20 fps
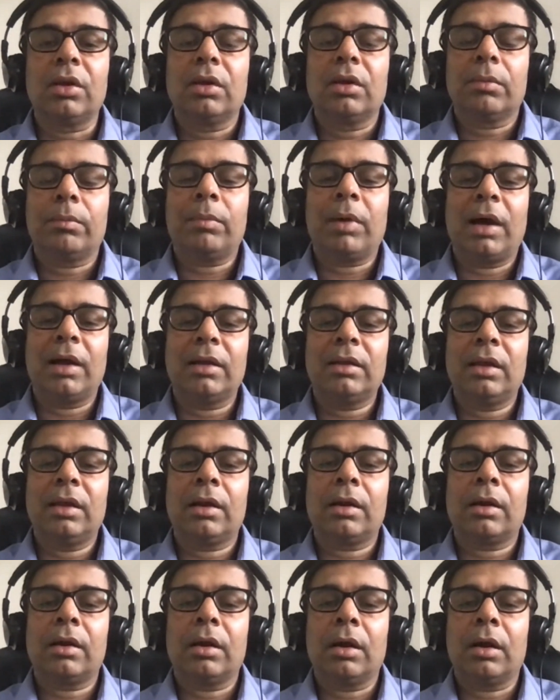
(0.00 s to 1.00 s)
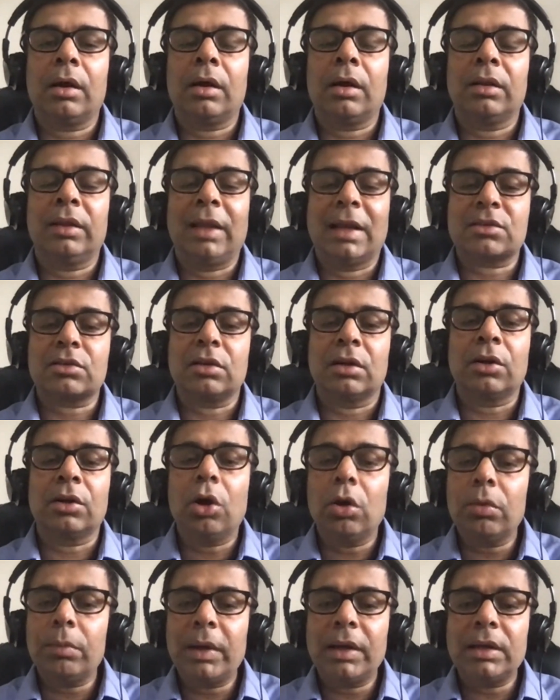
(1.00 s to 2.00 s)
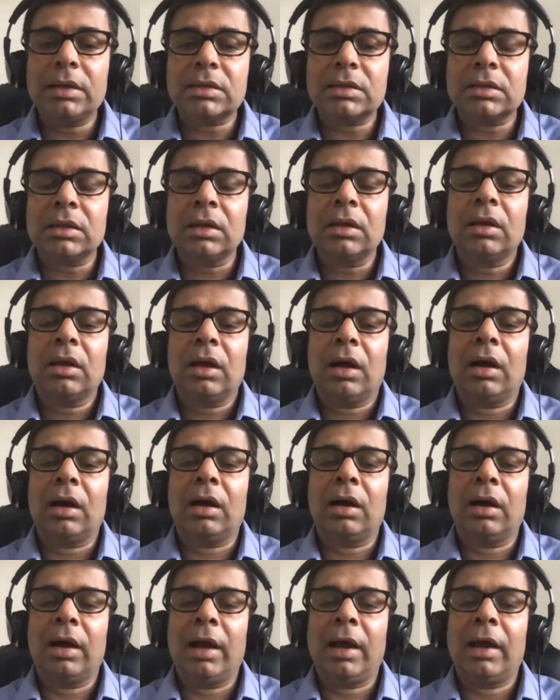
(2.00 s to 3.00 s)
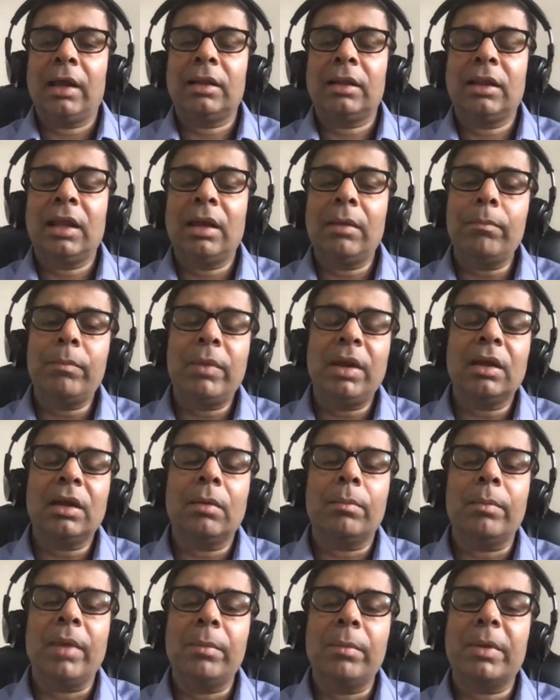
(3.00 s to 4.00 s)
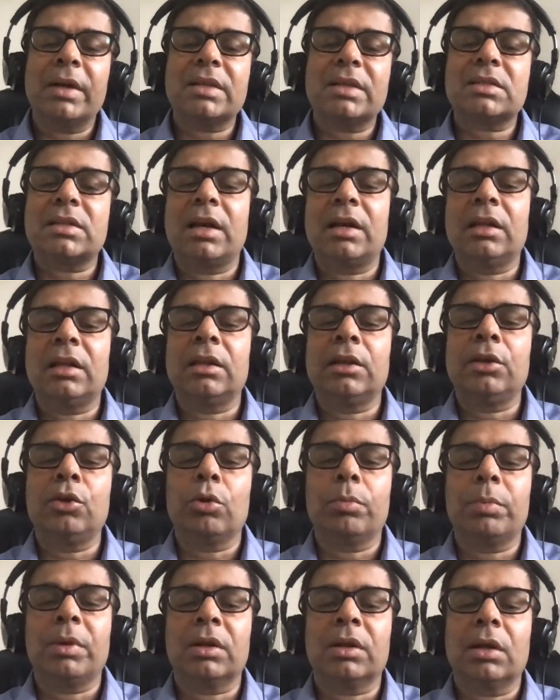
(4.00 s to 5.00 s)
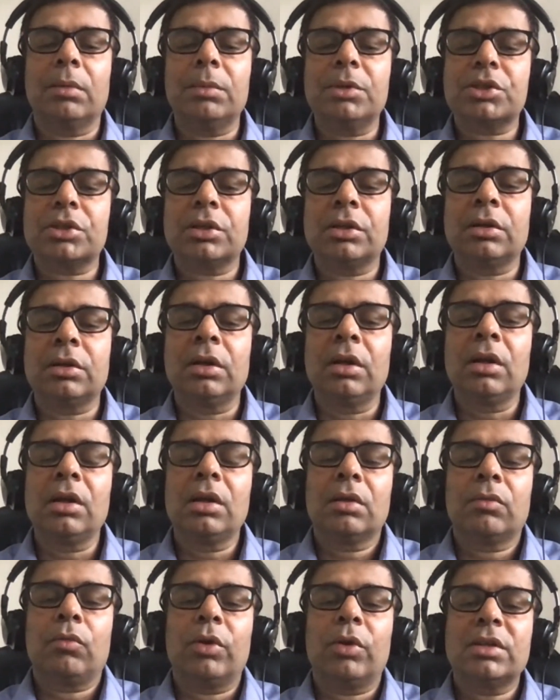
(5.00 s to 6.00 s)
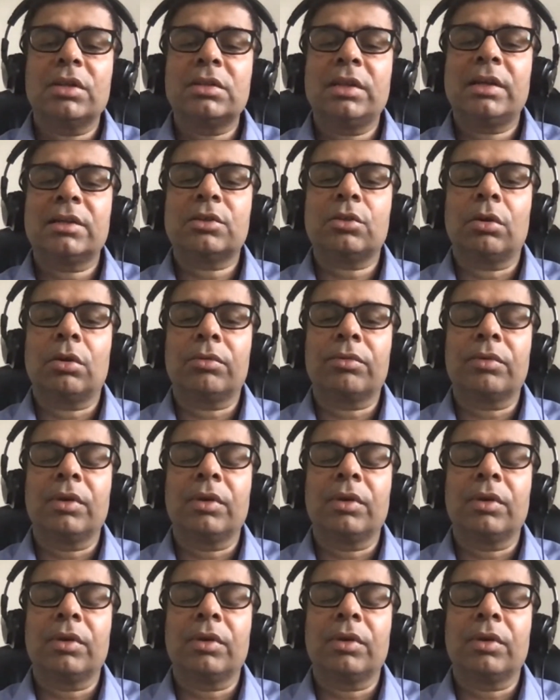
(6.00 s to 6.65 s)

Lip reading: by their national governments and them being a member state in the European Commission. What is their sort of